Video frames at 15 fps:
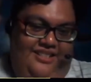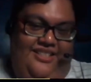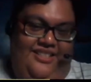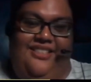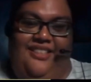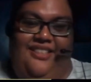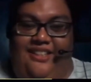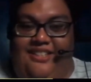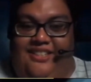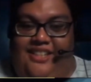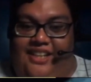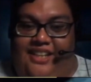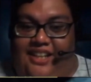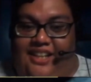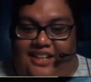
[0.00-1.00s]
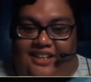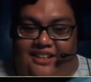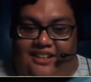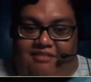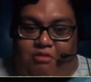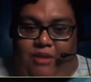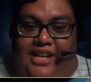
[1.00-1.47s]
they still
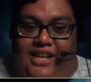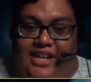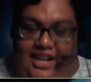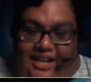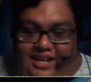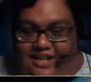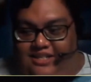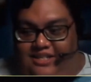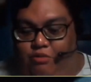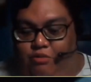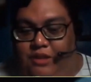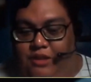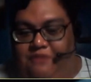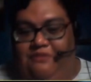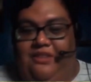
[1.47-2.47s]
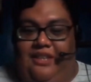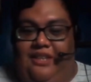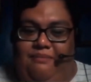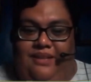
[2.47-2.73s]
see Wei Ying as one of them,